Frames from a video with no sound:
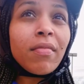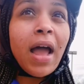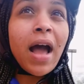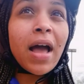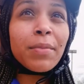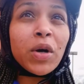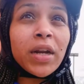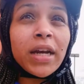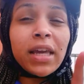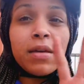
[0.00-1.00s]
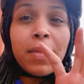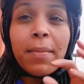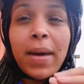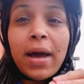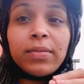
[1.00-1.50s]
I'm gonna keep my
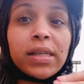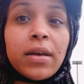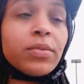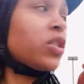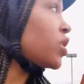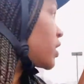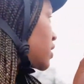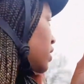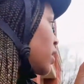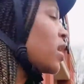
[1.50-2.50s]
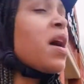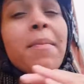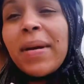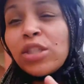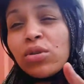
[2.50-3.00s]
maps up just to
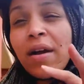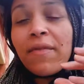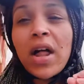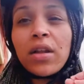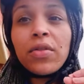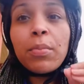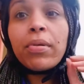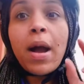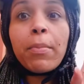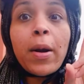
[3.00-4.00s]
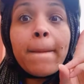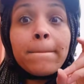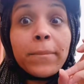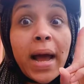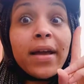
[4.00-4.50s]
make sure I follow the proper
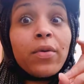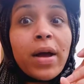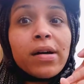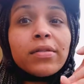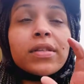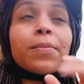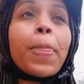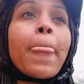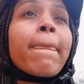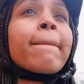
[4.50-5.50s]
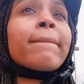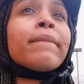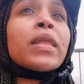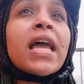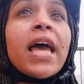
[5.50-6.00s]
bike routes
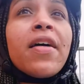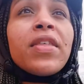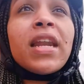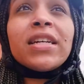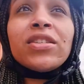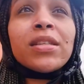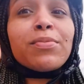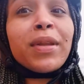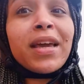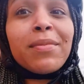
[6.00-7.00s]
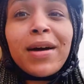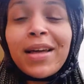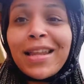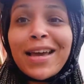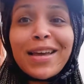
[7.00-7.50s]
and then I just play my
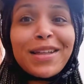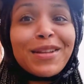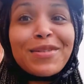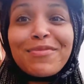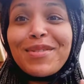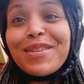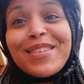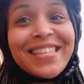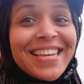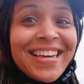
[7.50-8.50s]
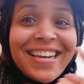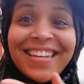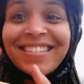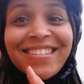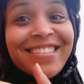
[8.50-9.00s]
like little music
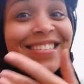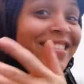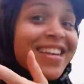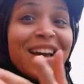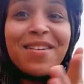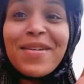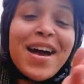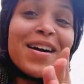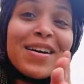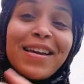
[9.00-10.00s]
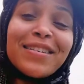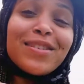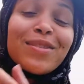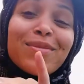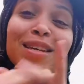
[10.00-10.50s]
and just jam out and
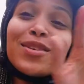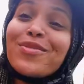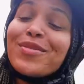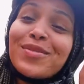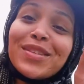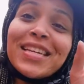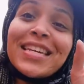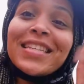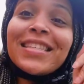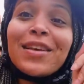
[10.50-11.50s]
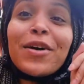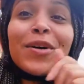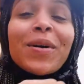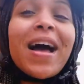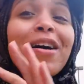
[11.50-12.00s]
just be cruising.
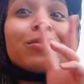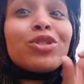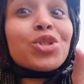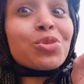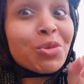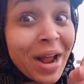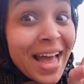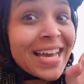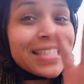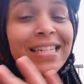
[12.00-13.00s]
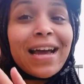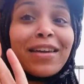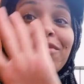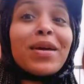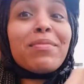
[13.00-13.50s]
So I'll try to
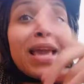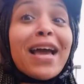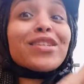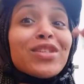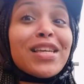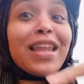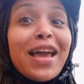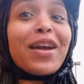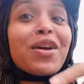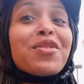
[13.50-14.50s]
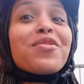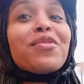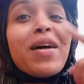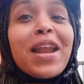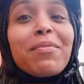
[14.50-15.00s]
document me actually like
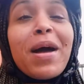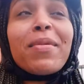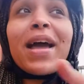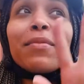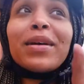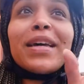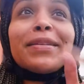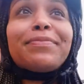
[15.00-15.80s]
riding my bike, but